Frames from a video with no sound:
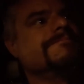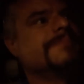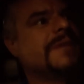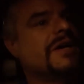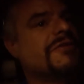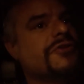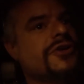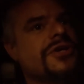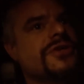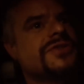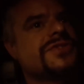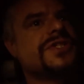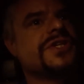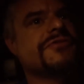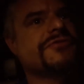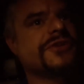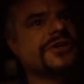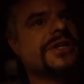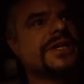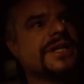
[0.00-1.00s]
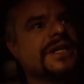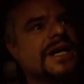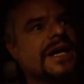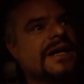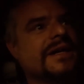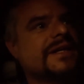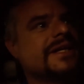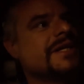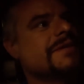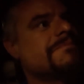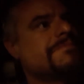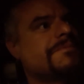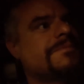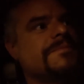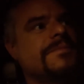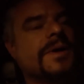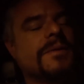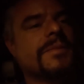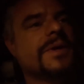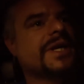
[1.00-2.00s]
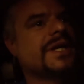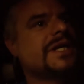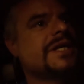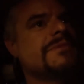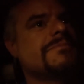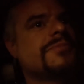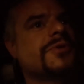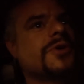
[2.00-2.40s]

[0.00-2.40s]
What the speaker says: Every year is different, and I'm gonna keep